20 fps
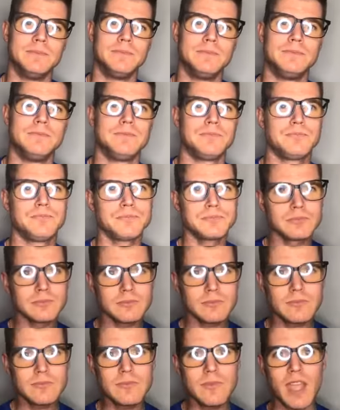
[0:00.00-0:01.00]

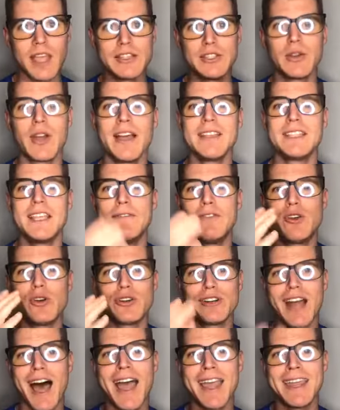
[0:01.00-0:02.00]
so, guys, if
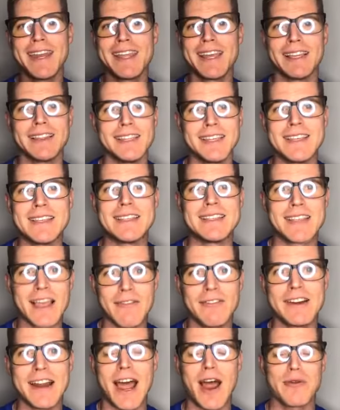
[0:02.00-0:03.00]
you're not getting at least
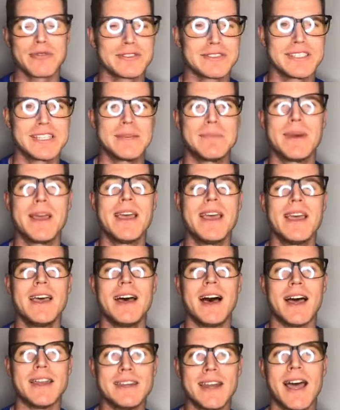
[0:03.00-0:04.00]
seven hours of sleep
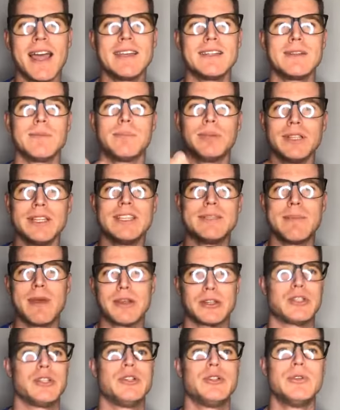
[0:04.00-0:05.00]
a night, please
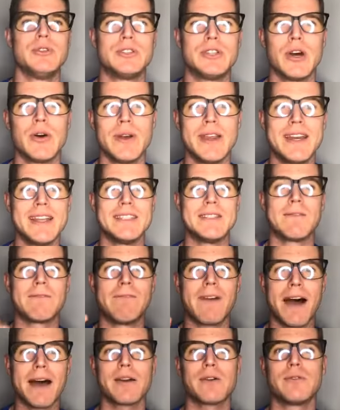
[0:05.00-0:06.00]
make sure you do so. It is
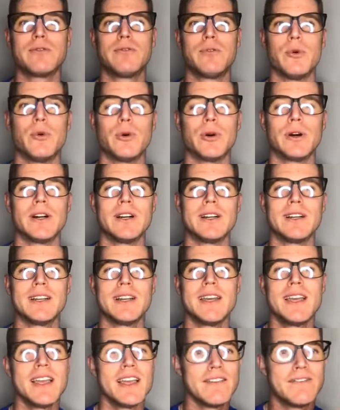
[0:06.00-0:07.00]
vital for
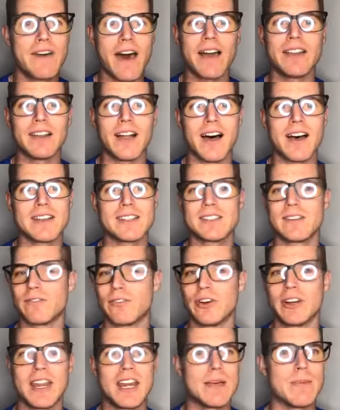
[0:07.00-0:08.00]
fat loss,
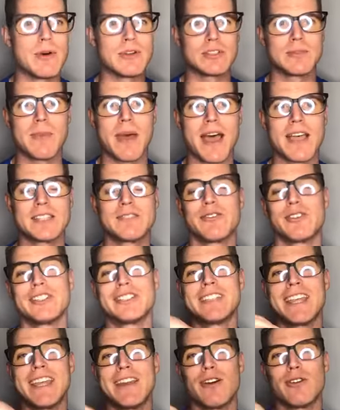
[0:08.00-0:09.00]
for gaining muscle mass, for
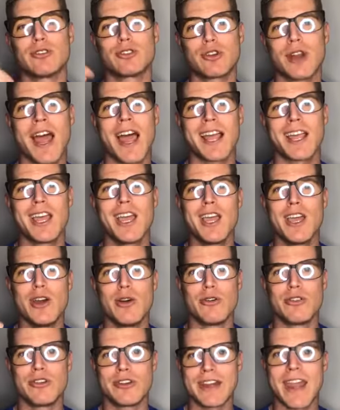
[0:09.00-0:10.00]
staying on track
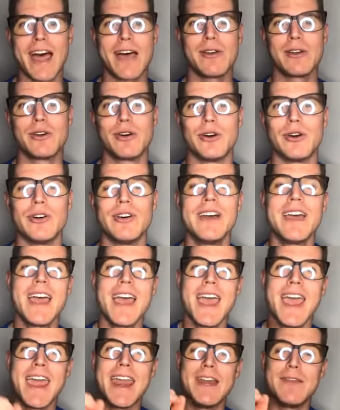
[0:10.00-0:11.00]
with your calorie goal.
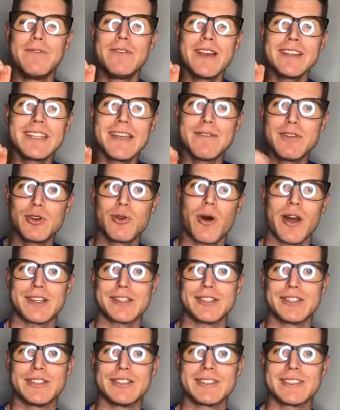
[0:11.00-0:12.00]
And if you guys have any
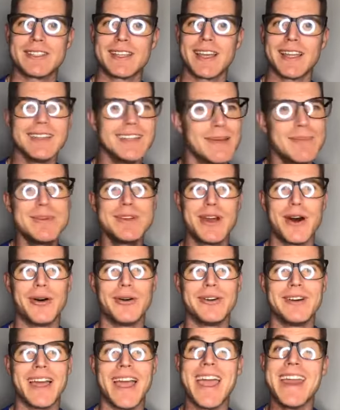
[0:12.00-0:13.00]
questions, let me
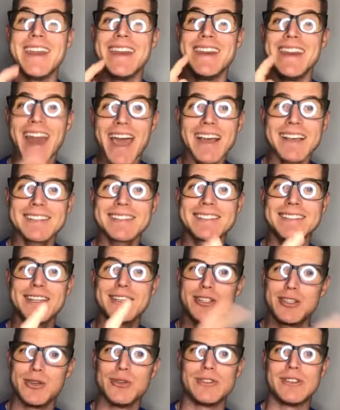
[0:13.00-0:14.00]
know. And
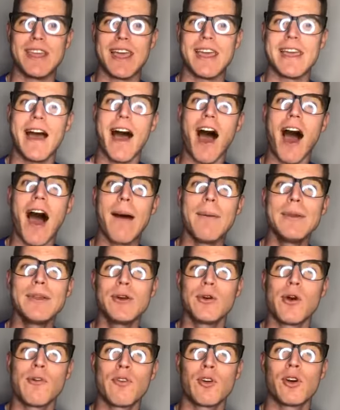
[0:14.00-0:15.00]
next Tuesday, I'll be
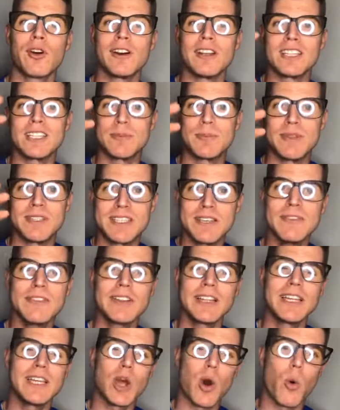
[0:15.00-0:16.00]
going over
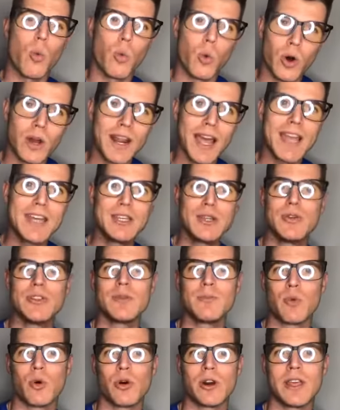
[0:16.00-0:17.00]
specifically what I do in
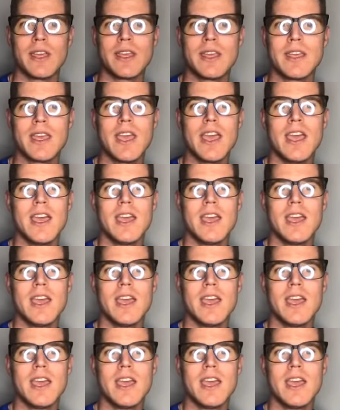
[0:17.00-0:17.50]
the morning